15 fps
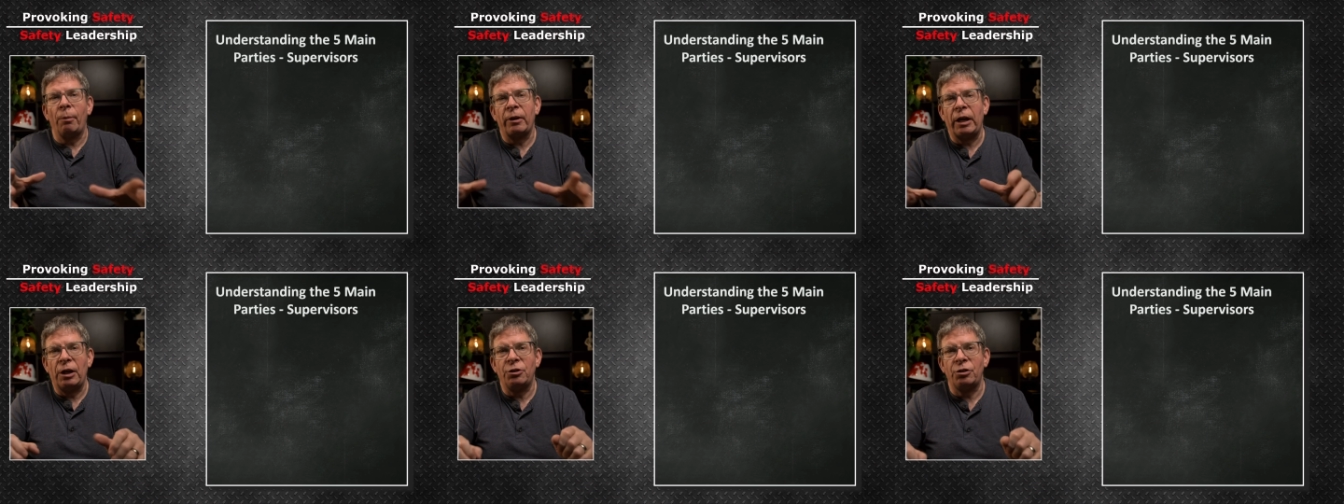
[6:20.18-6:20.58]

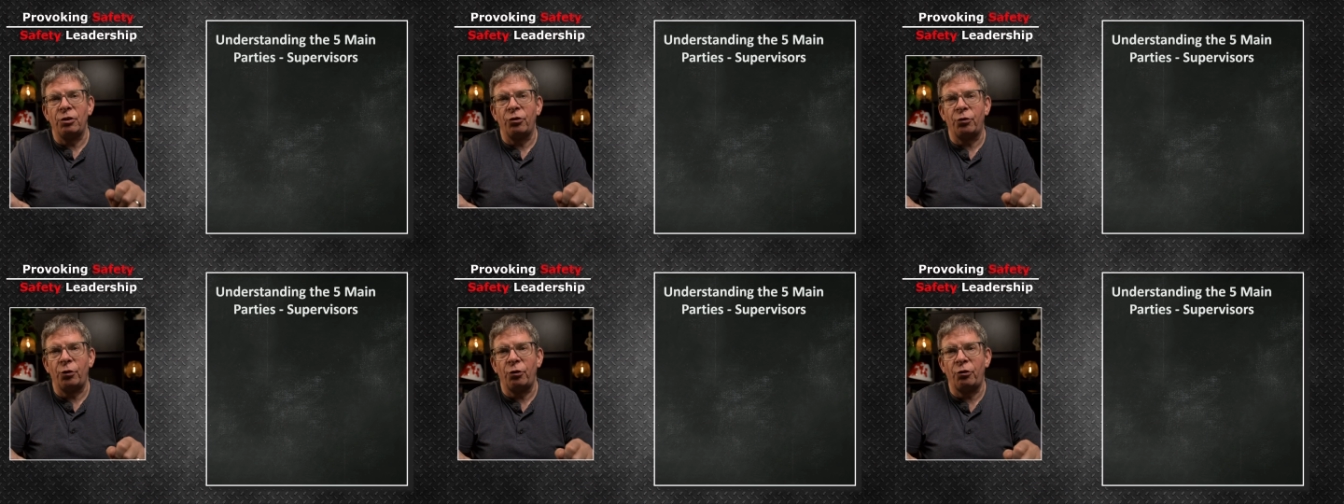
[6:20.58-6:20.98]

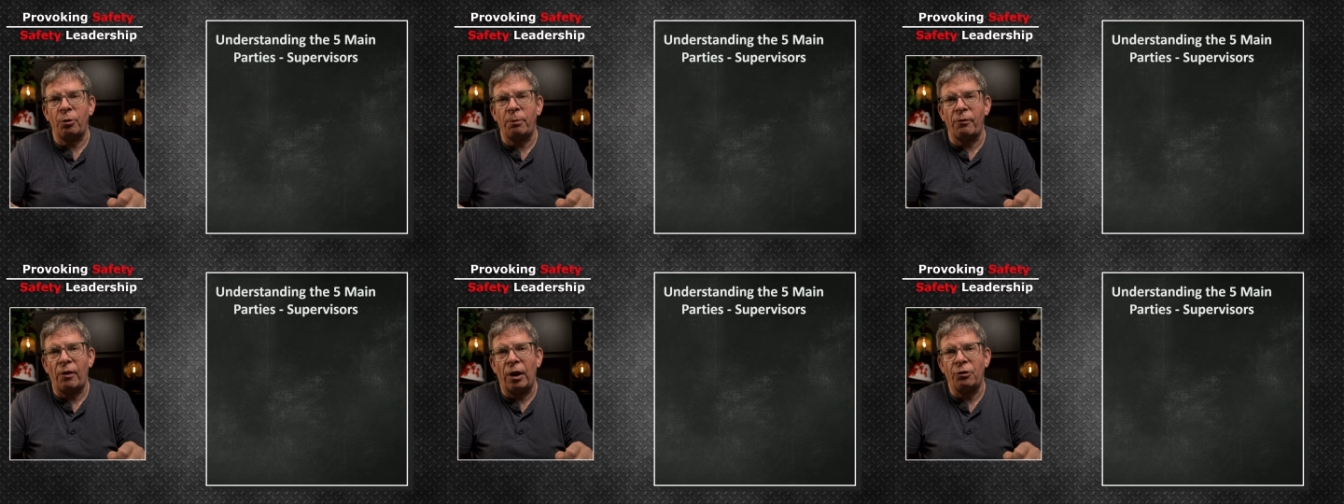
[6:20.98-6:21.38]
obligations for
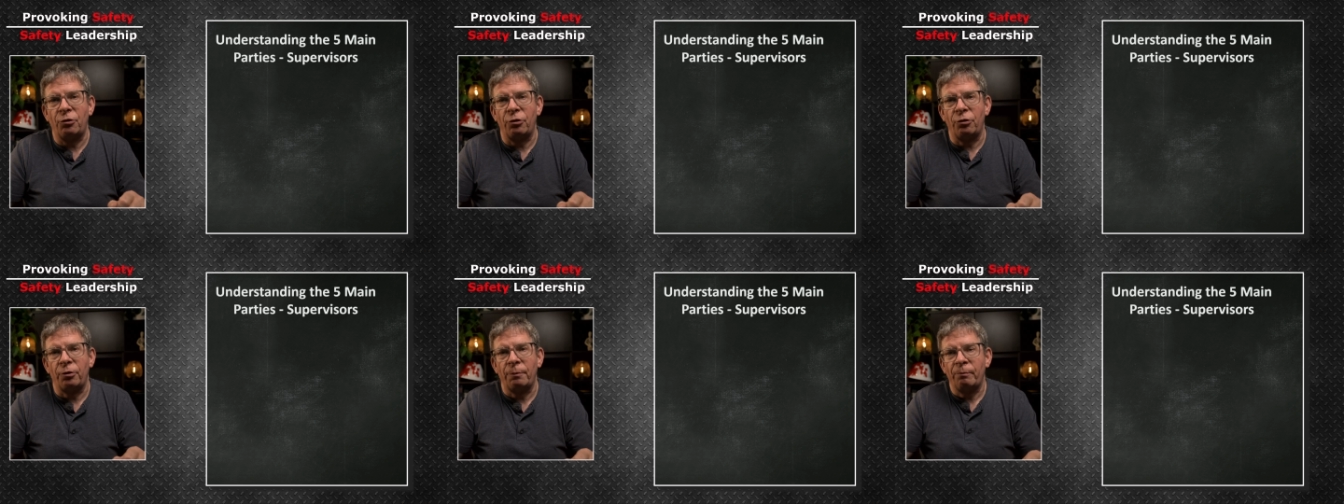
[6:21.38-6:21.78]

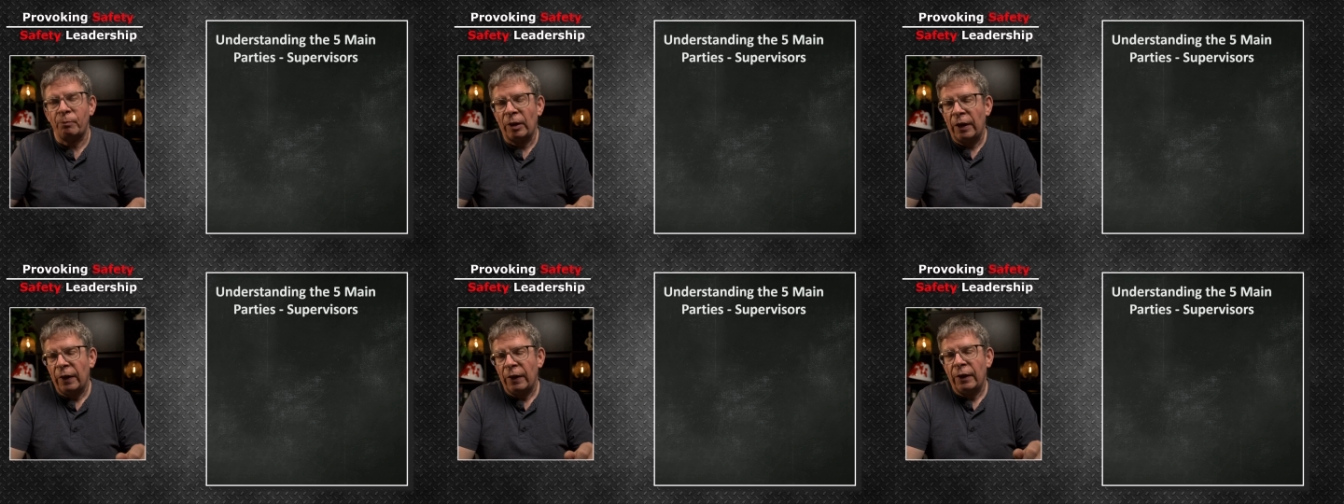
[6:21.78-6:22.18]
supervisors.
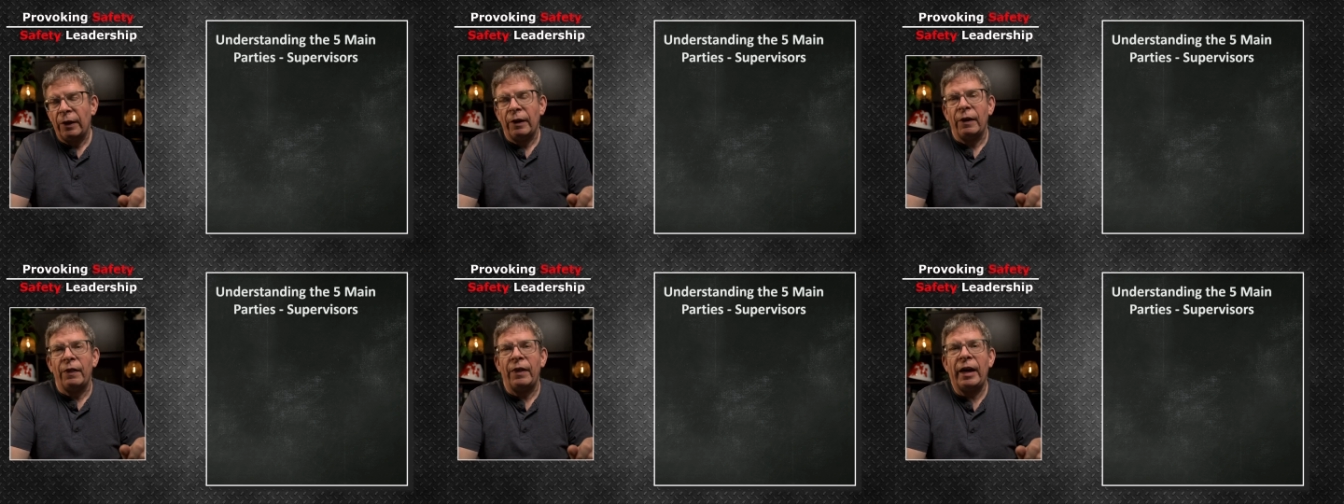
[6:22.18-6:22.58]

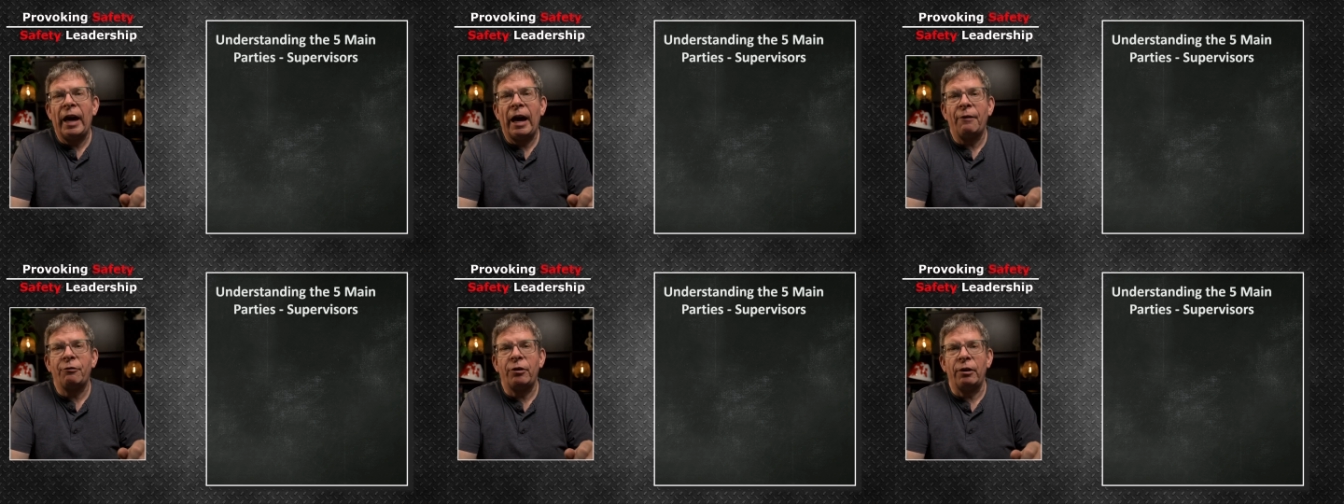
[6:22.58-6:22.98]
They
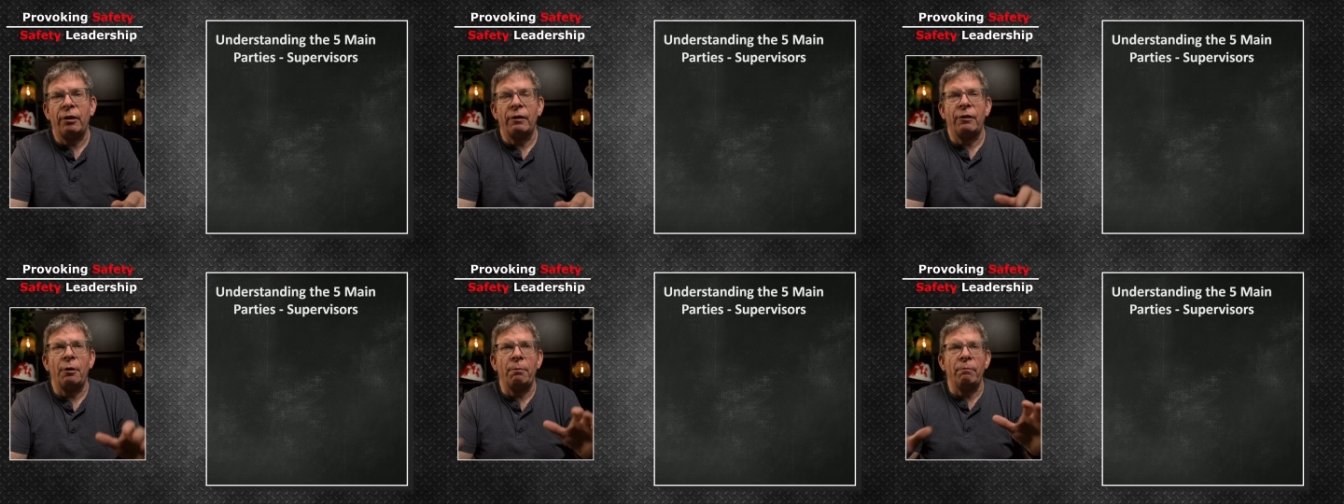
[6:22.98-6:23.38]

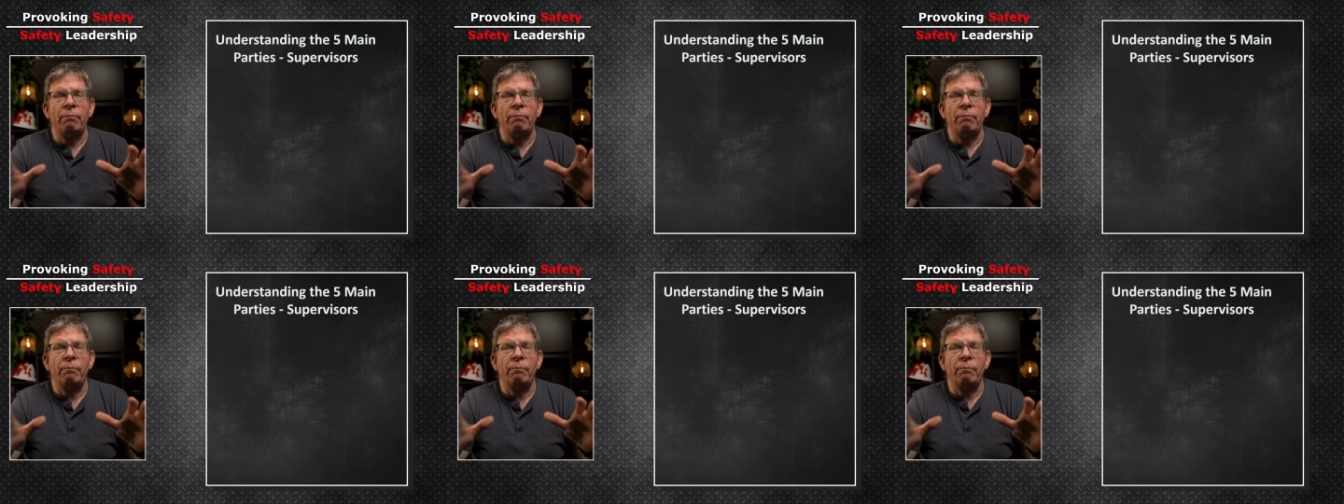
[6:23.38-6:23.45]
inherit